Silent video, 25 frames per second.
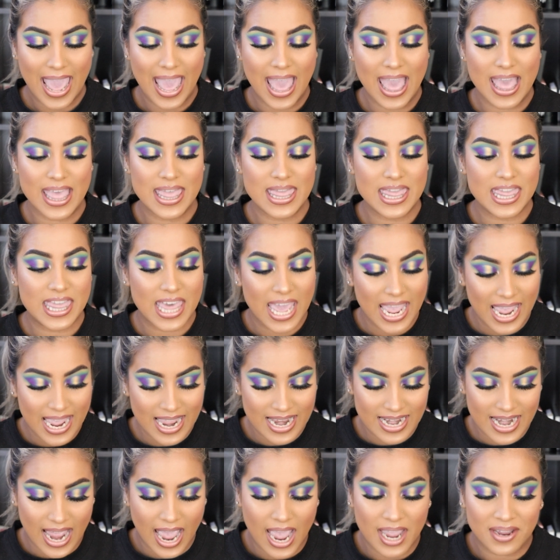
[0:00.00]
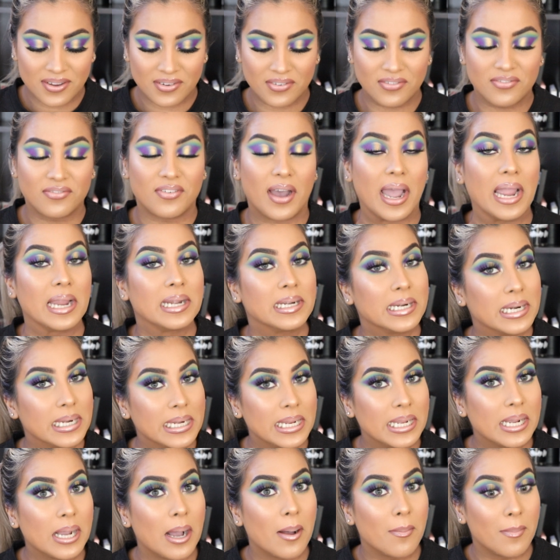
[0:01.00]
and then I
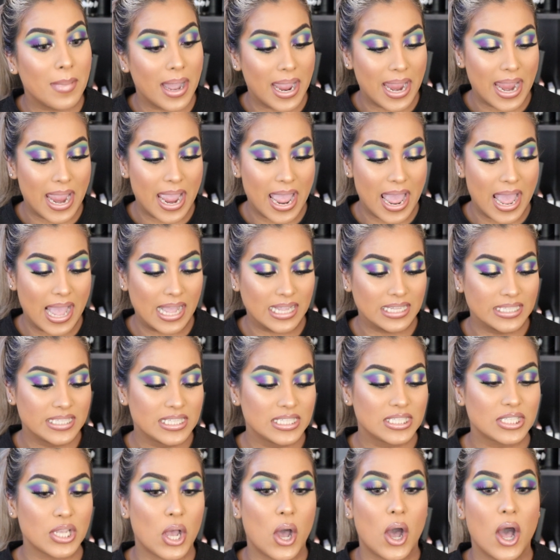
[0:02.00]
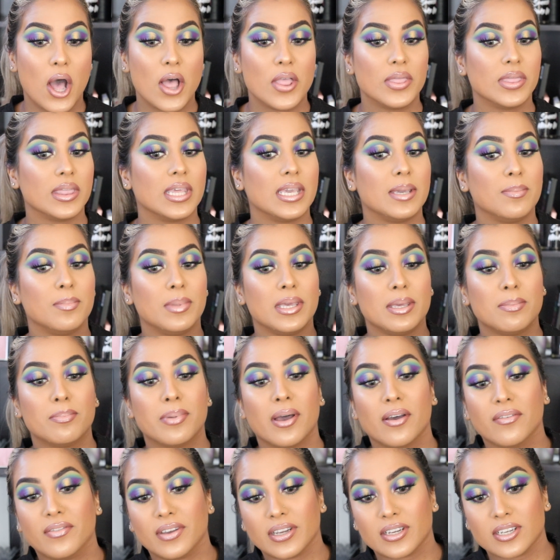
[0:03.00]
finally got my hands on the Be
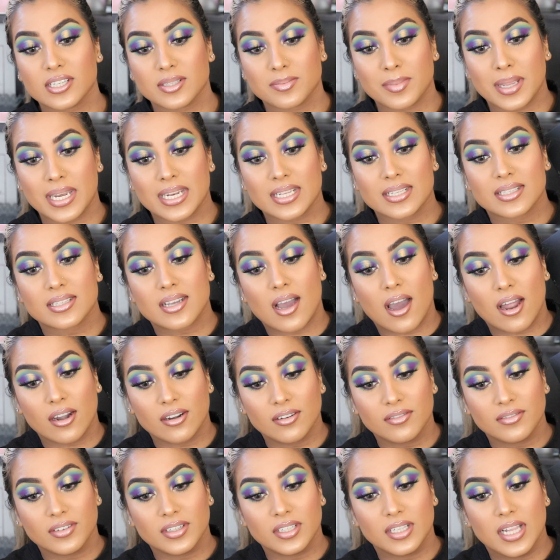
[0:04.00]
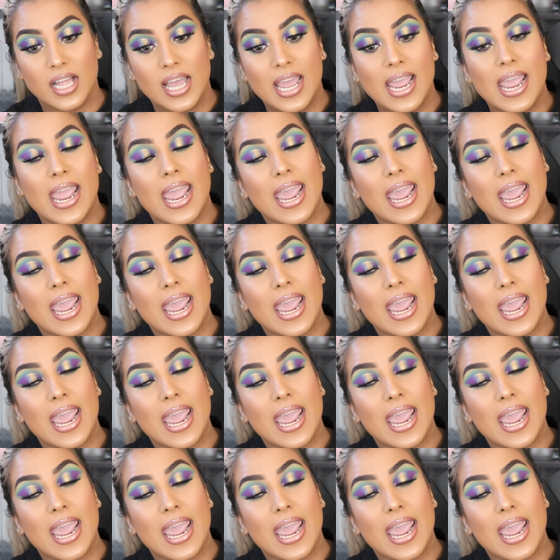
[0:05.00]
Perfect Cosmetics Carnival